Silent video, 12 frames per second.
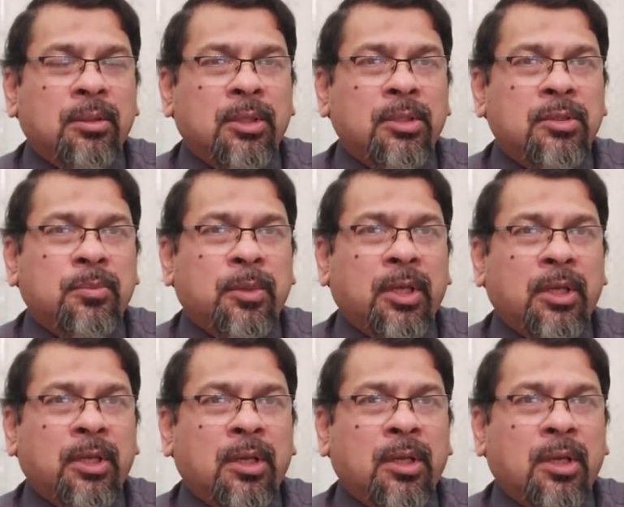this
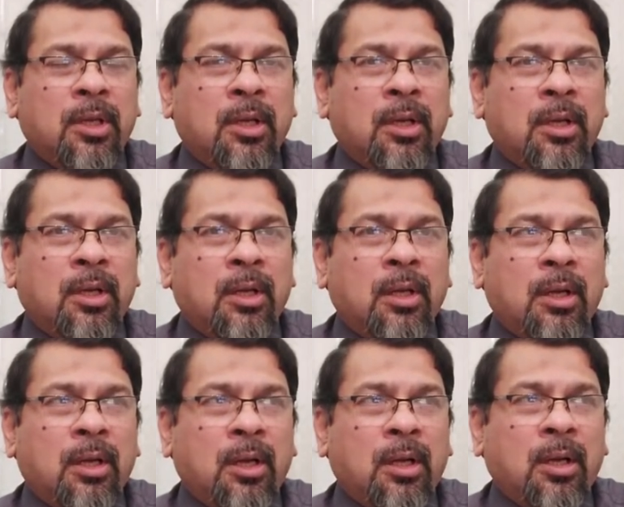pain
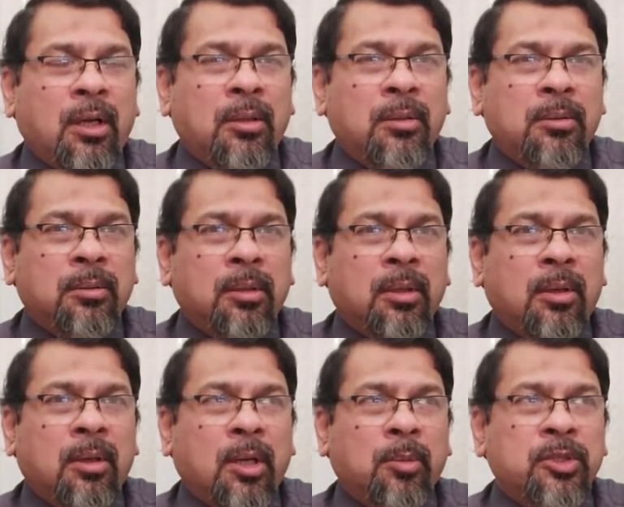
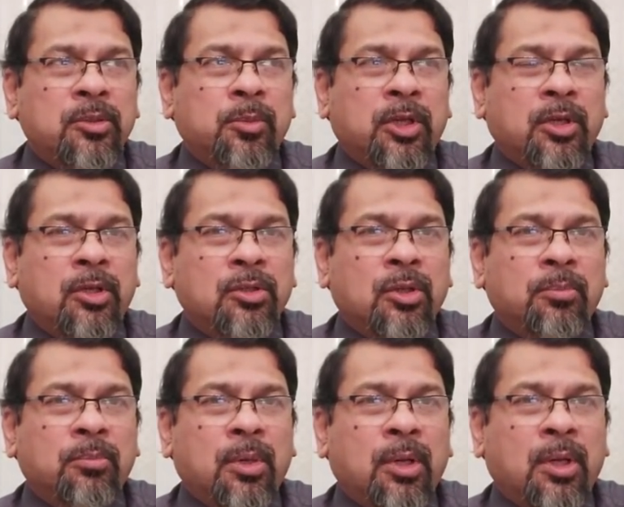happens because
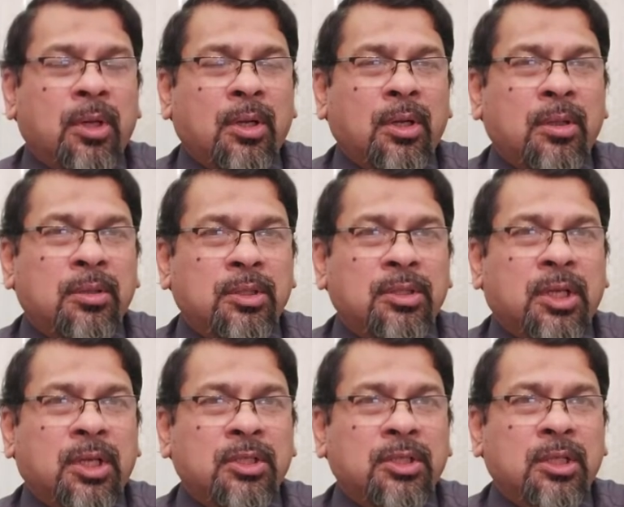of
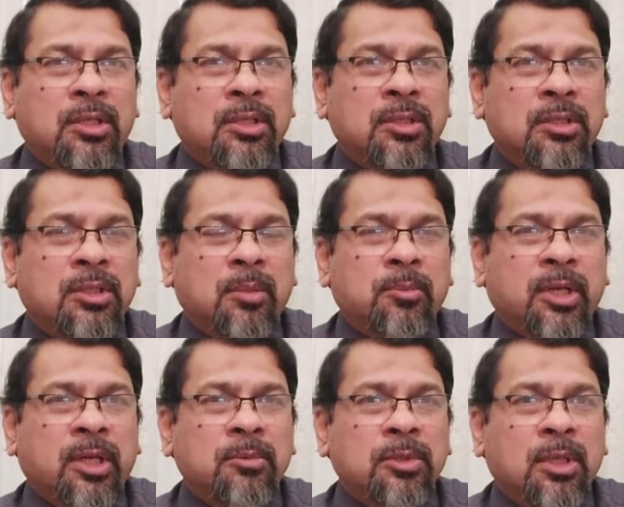degeneration.
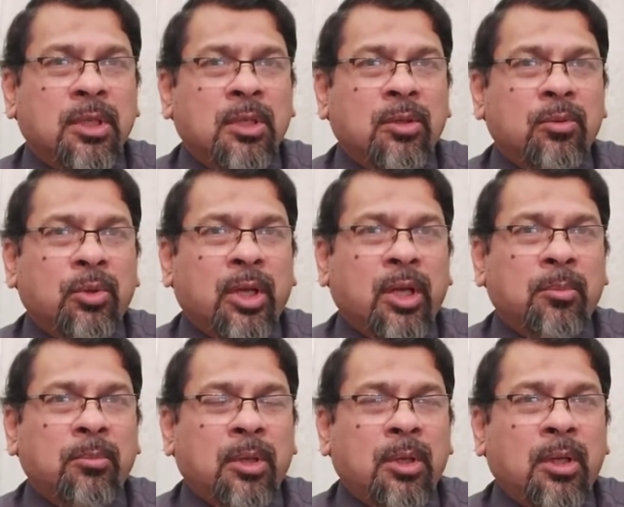Sometimes we
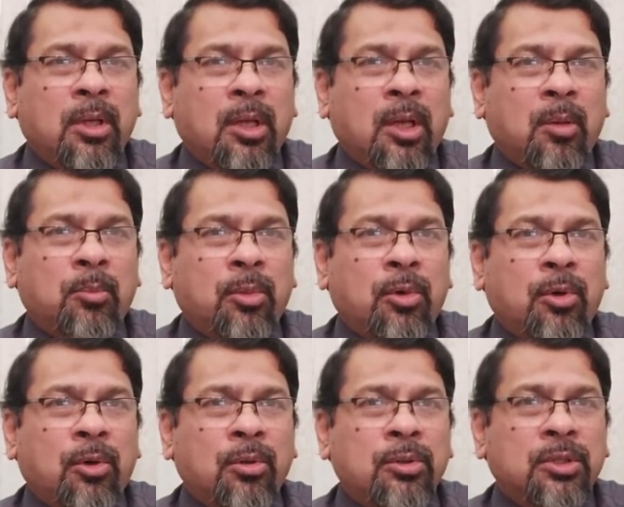have
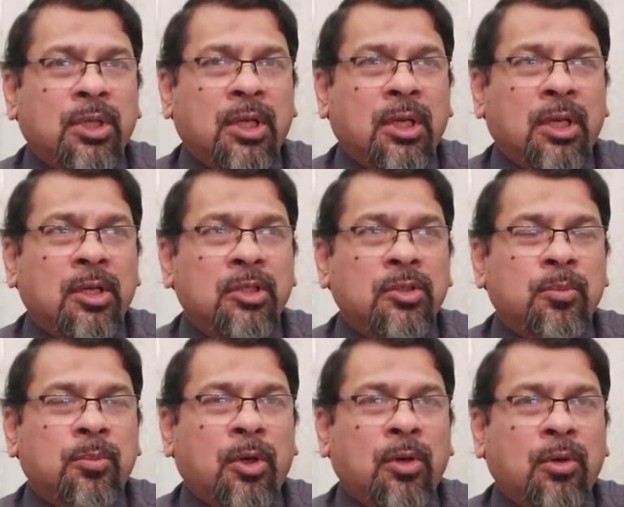lumbosacral
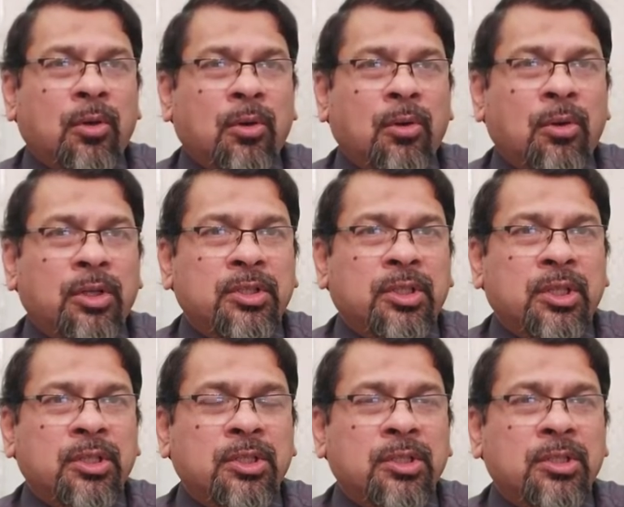
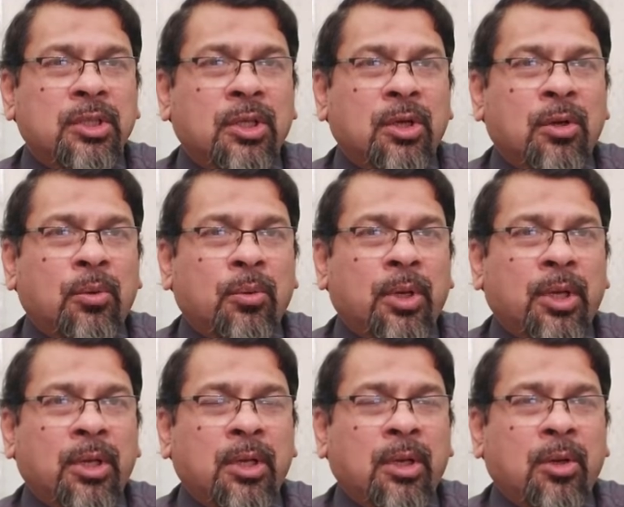spondylolisthesis,
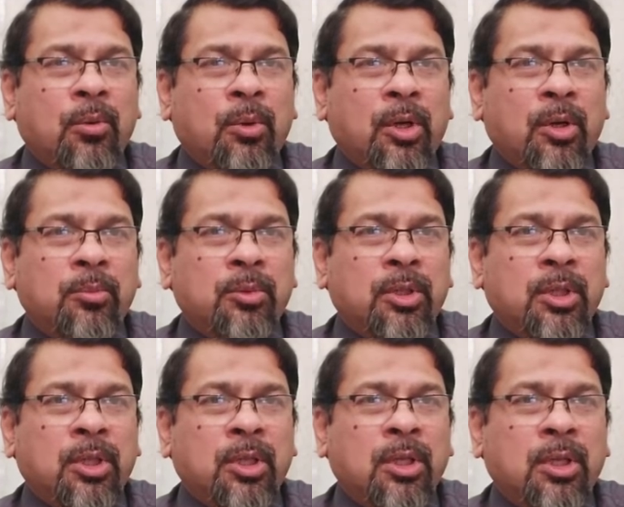when one of
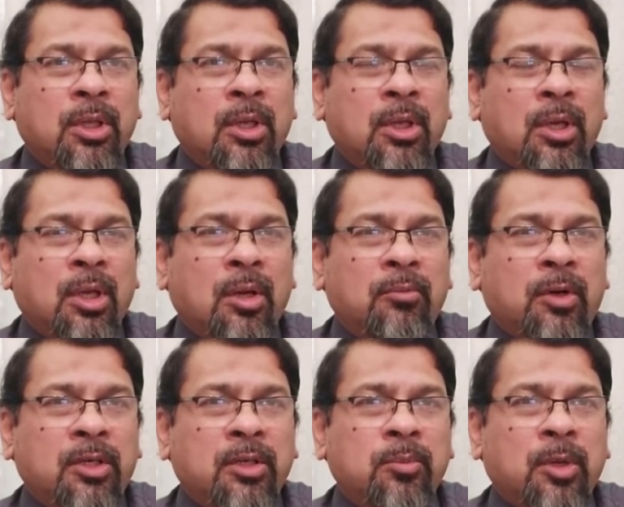the
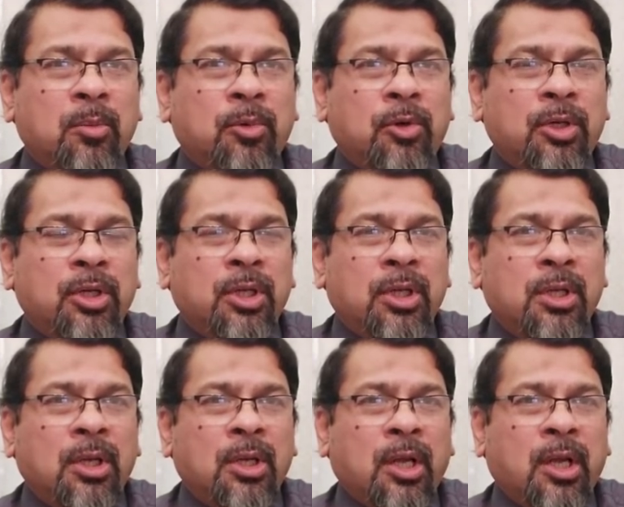vertebral body
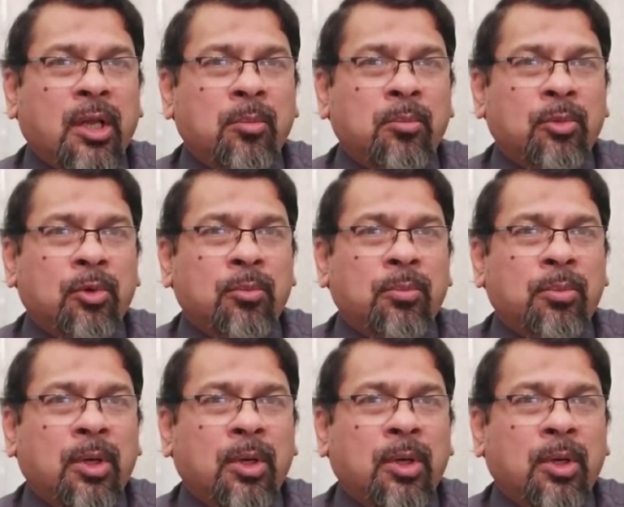can move